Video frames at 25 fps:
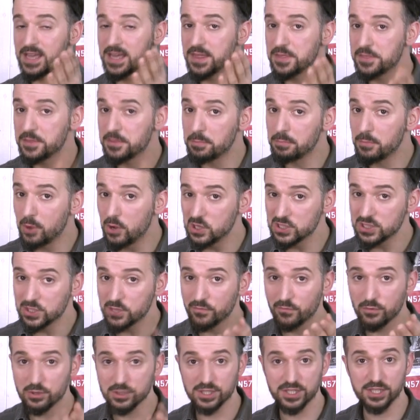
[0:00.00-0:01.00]
and the most
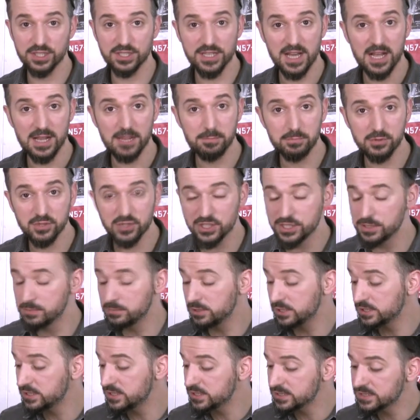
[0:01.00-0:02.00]
versatile
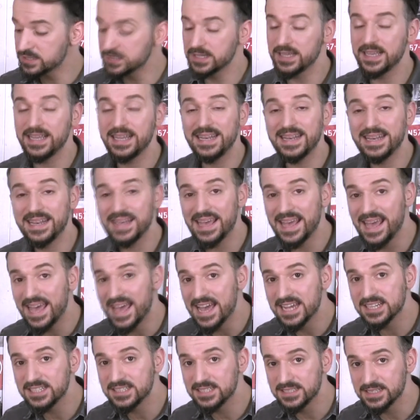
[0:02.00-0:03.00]
possibilities in
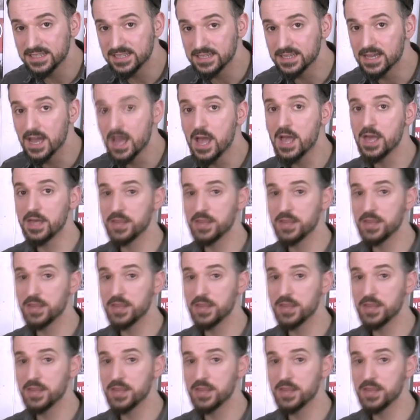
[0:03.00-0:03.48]
editing,